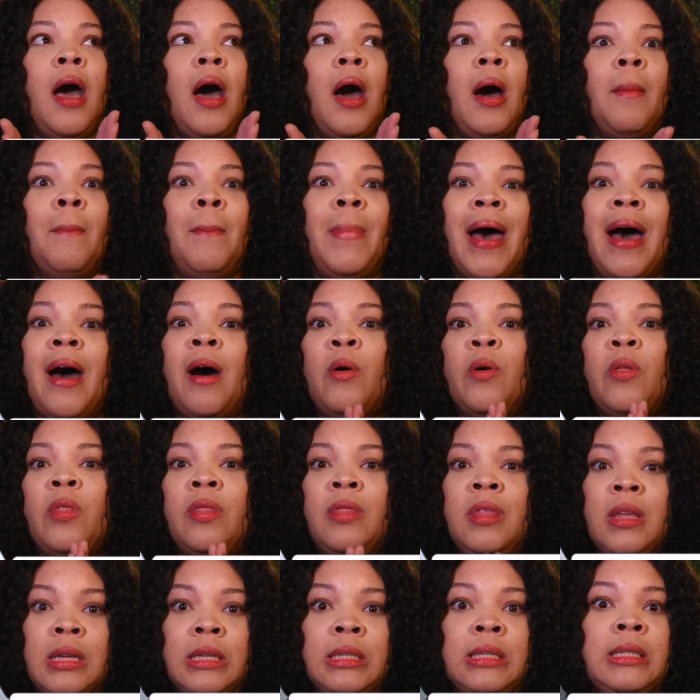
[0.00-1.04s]

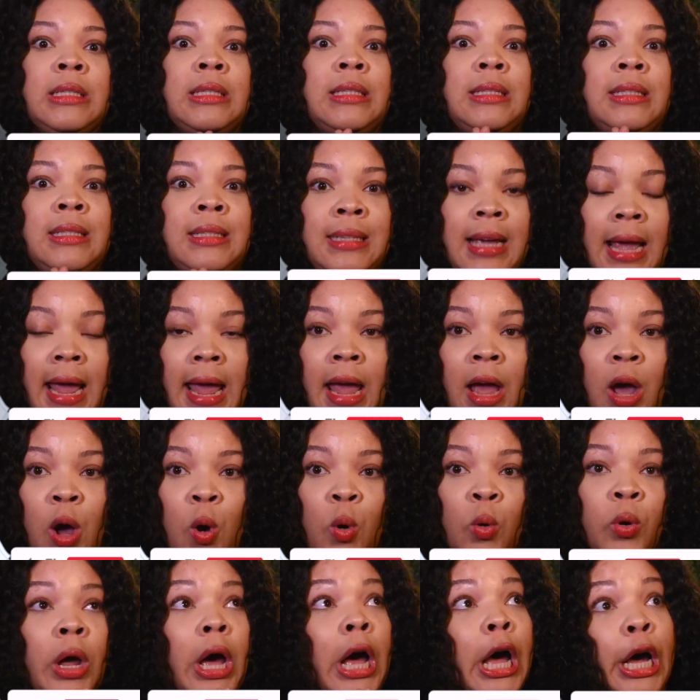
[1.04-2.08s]
about this
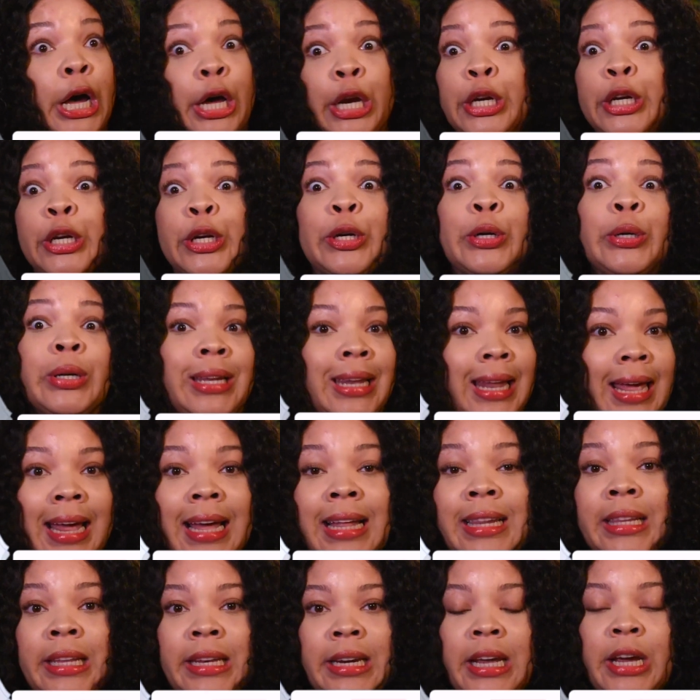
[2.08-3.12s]
town under
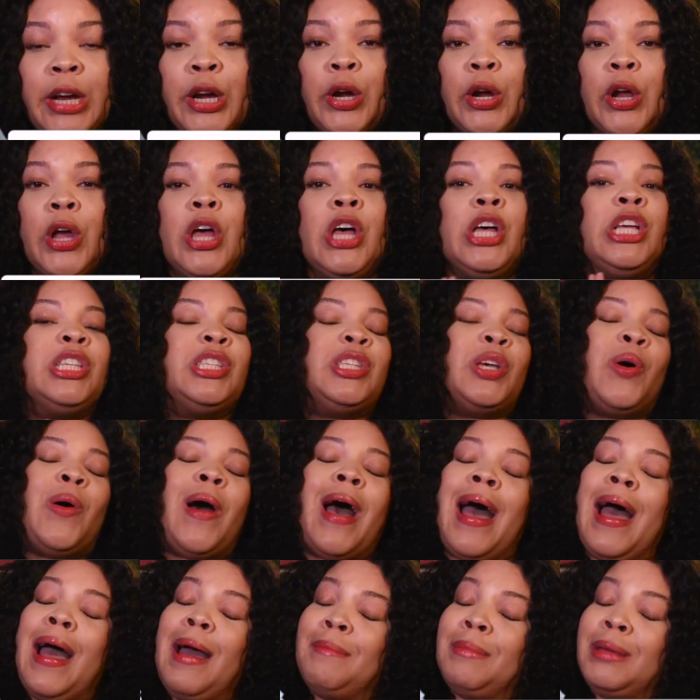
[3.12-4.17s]
Lake Lanier. So
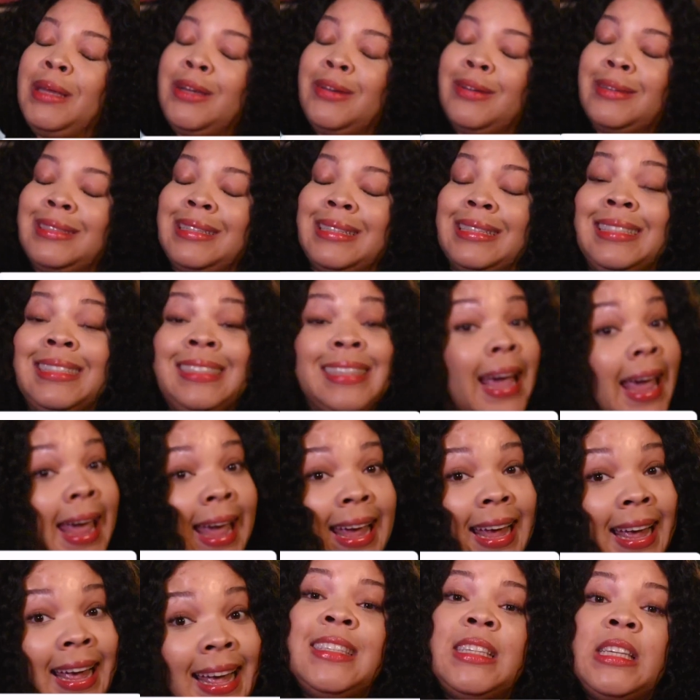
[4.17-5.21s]
I'm here
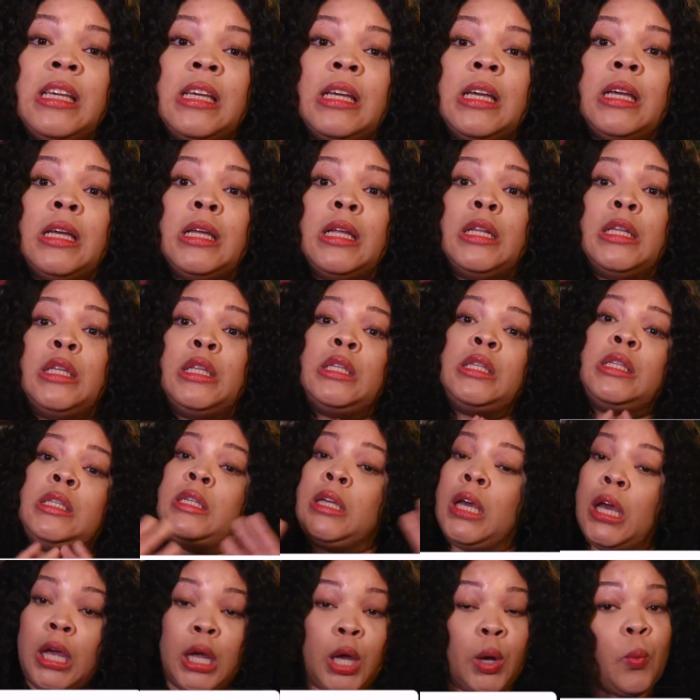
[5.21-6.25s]
today to
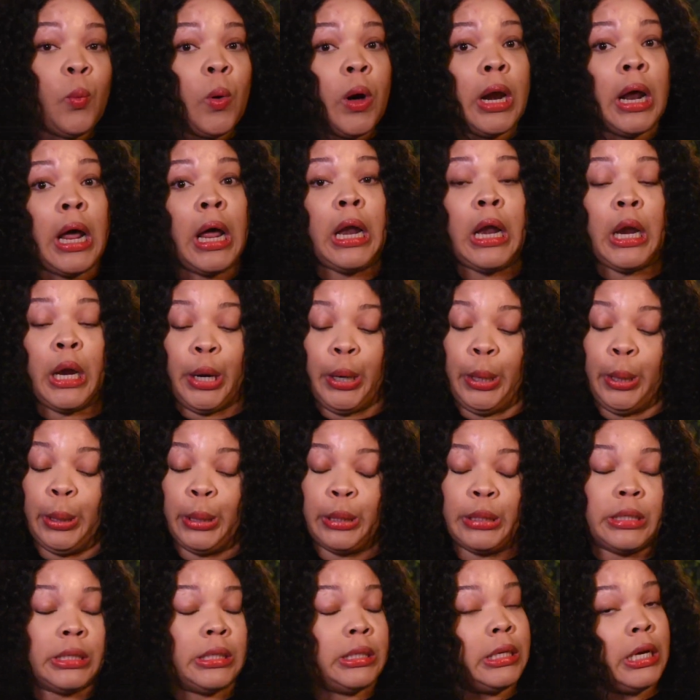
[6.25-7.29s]
tell you what I
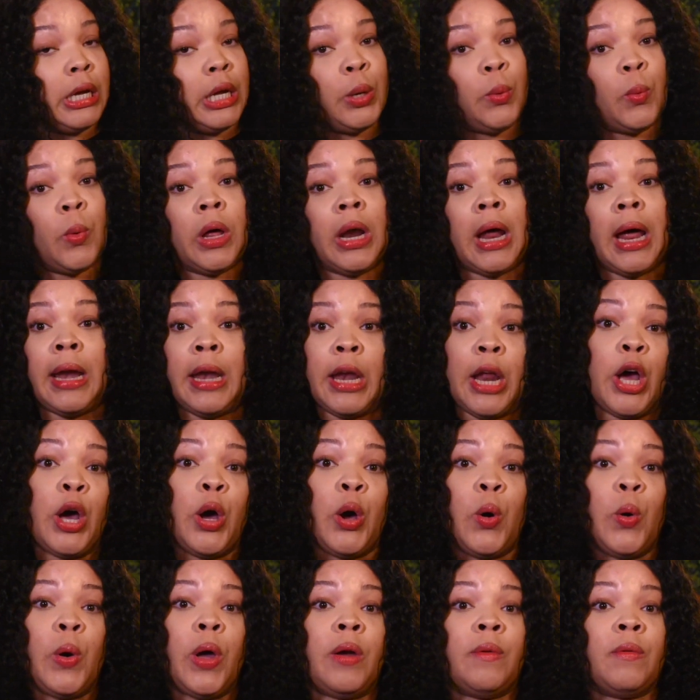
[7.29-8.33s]
learned, to tell you what I
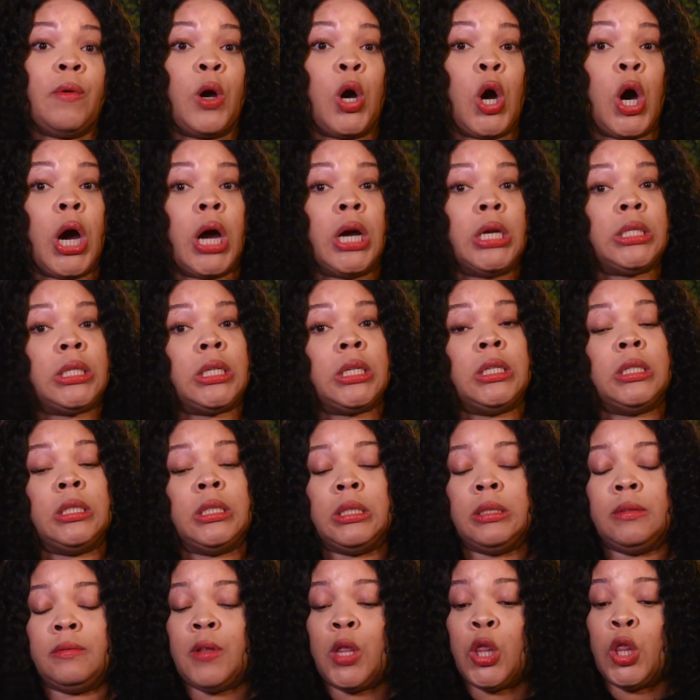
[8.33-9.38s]
know in regards
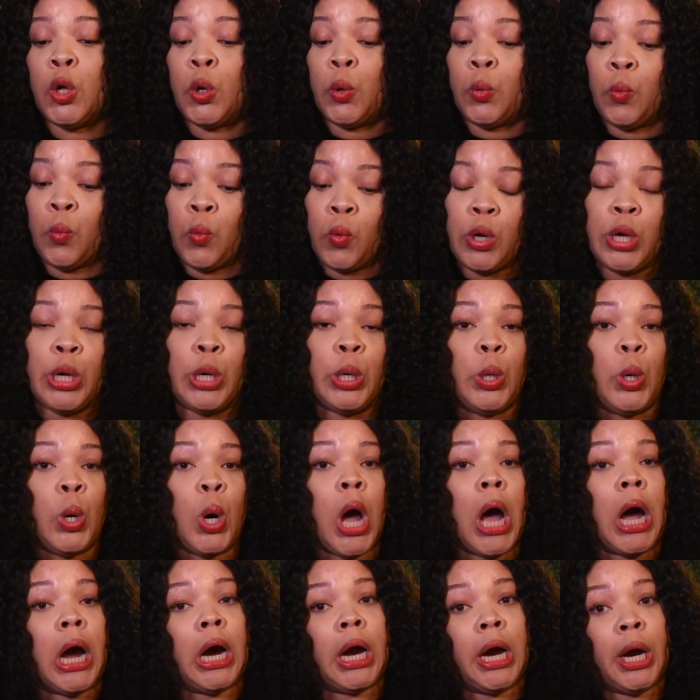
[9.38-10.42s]
of the
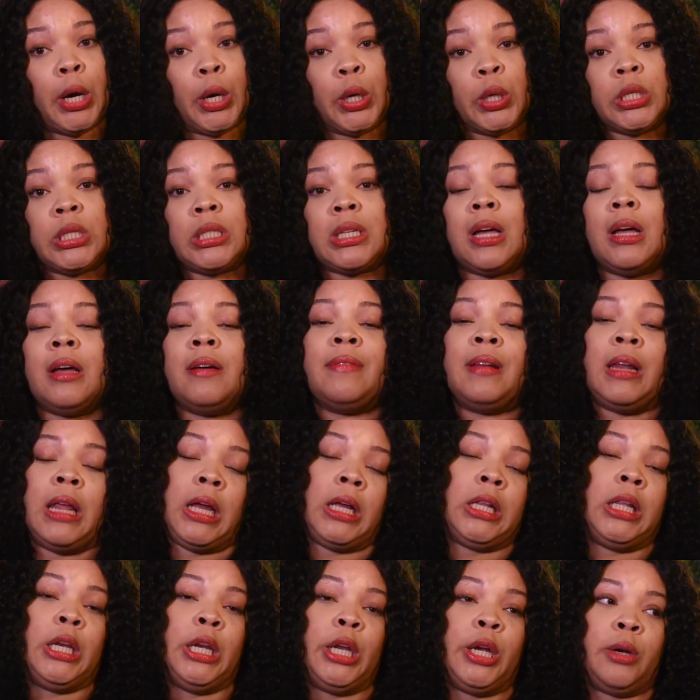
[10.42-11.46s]
real curse of
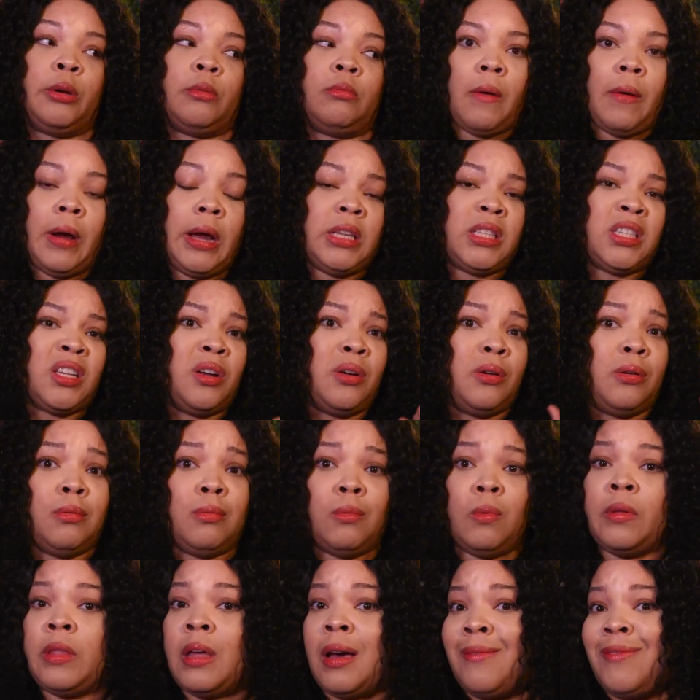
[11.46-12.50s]
Lake Lanier. All right,
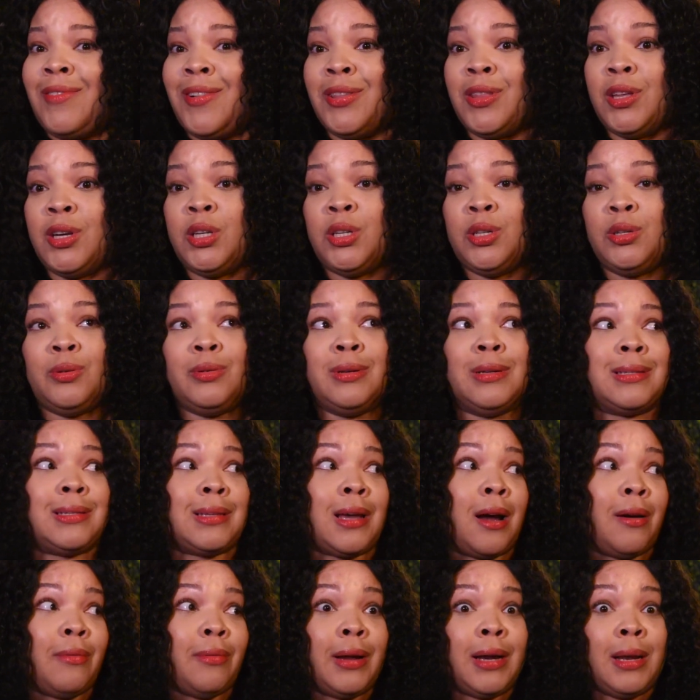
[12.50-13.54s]
so without further ado, it's
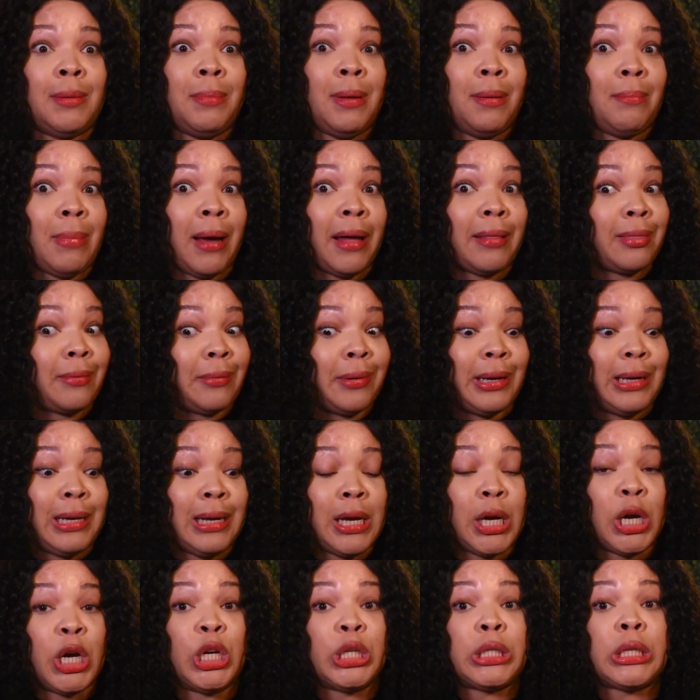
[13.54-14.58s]
already been about 3
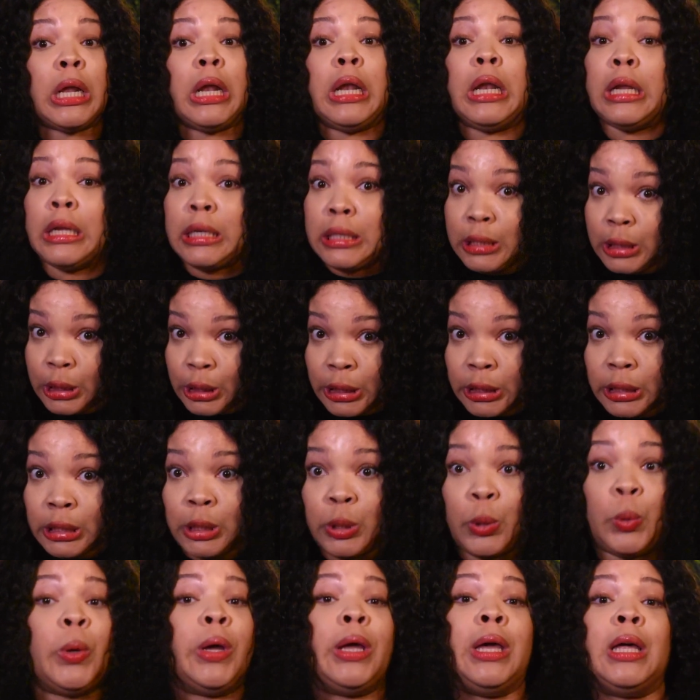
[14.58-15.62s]
years. Let's
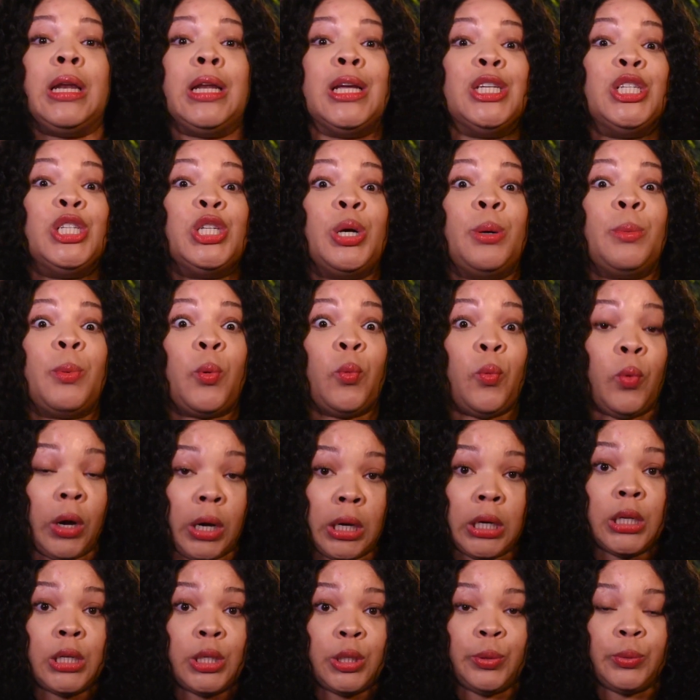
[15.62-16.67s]
just go ahead and jump
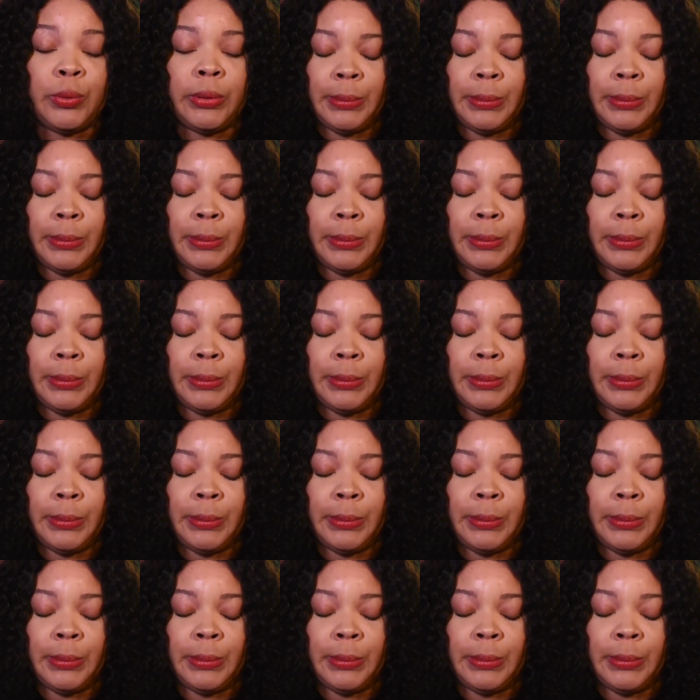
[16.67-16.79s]
right into